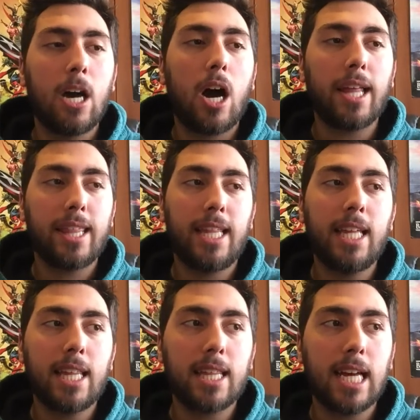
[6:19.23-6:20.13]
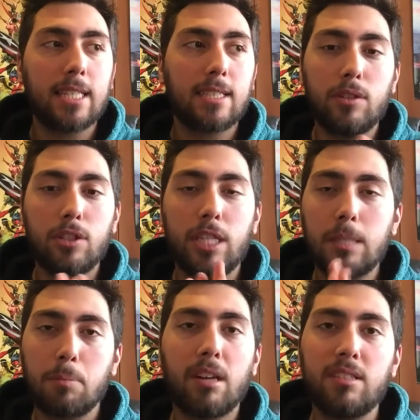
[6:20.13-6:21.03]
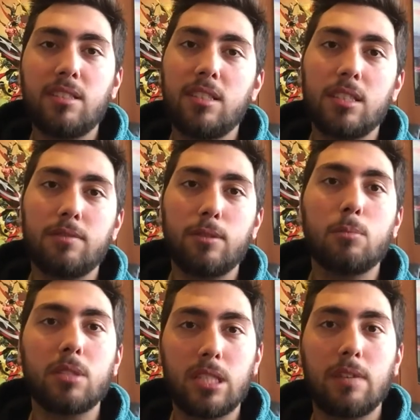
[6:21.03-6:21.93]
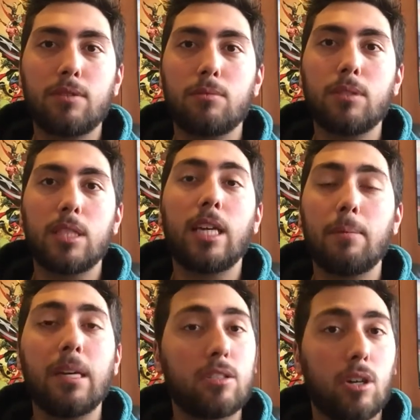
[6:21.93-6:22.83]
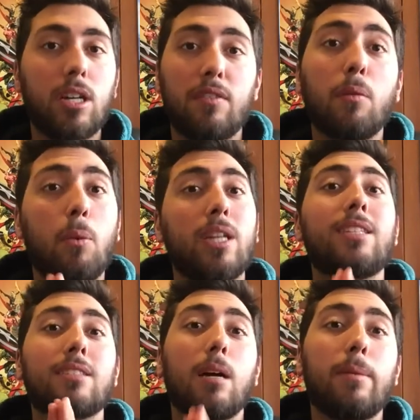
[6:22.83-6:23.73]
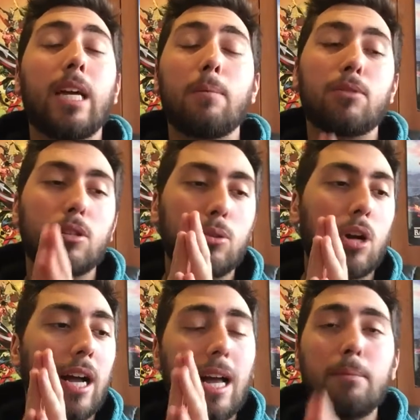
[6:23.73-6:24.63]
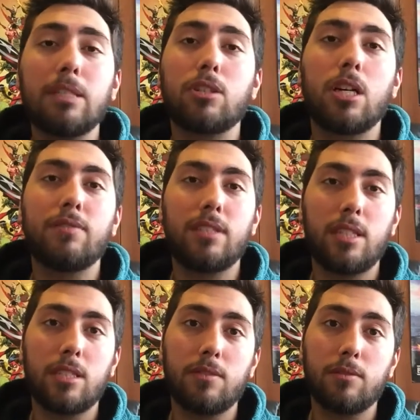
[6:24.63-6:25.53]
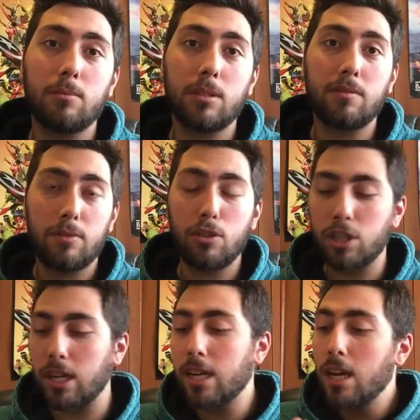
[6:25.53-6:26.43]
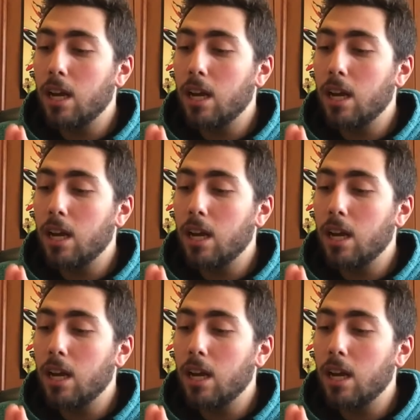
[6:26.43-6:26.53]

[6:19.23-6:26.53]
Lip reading: I think that just his presence in this film was enough to really get me excited for what is coming up. So look, I am excited for DC films in the future.